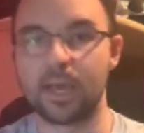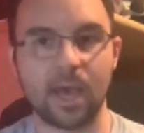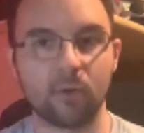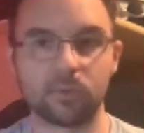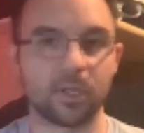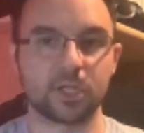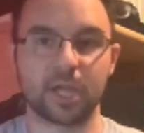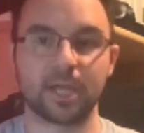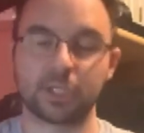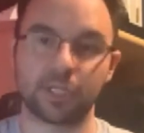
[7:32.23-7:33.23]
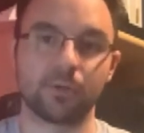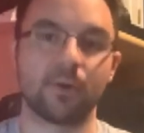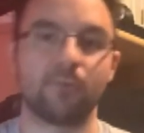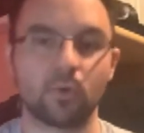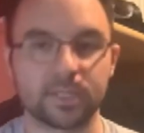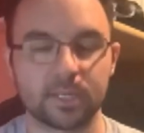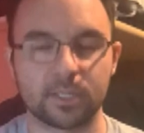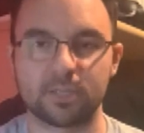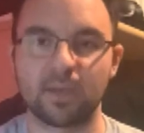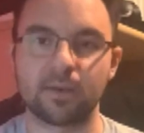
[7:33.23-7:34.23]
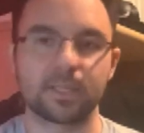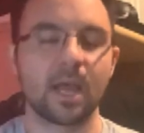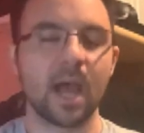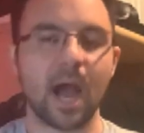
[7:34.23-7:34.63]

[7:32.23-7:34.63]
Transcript: Elderlich, Kashtira focusing on spells.